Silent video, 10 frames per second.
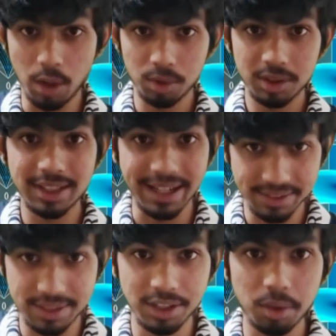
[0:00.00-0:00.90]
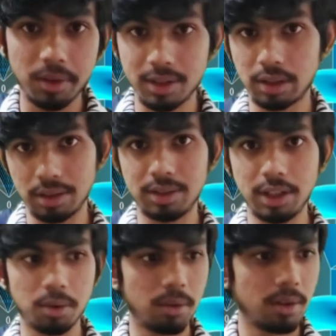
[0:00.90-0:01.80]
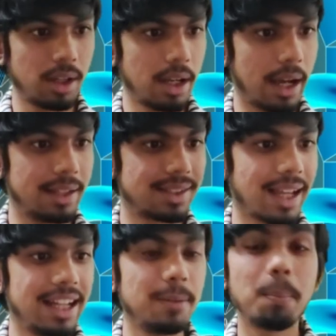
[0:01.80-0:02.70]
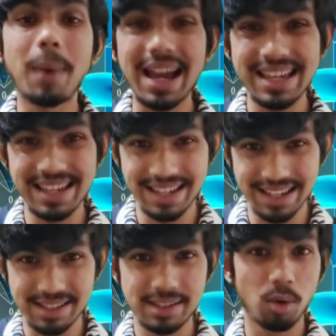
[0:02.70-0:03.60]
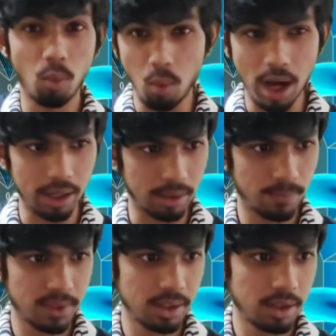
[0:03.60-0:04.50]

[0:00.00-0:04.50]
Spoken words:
Now sine 0 is 0 and sine pi is 1.